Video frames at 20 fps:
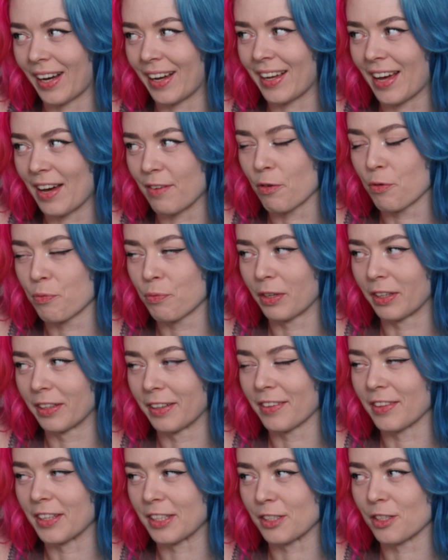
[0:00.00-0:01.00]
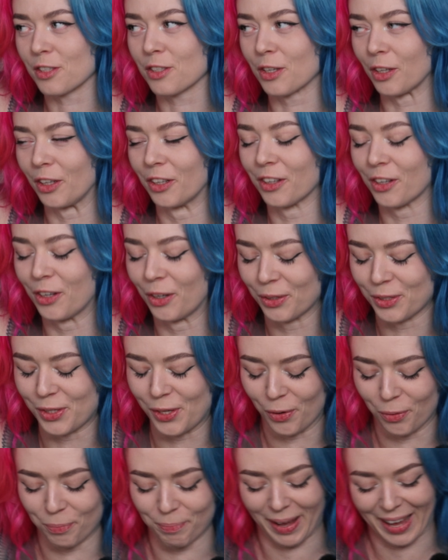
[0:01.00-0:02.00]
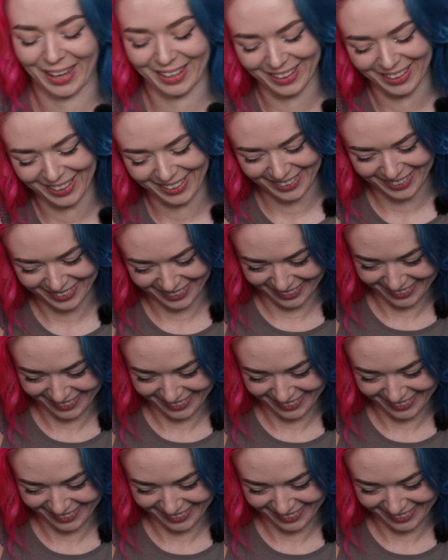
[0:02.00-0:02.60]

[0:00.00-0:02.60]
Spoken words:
I have a feeling this is gonna go so badly.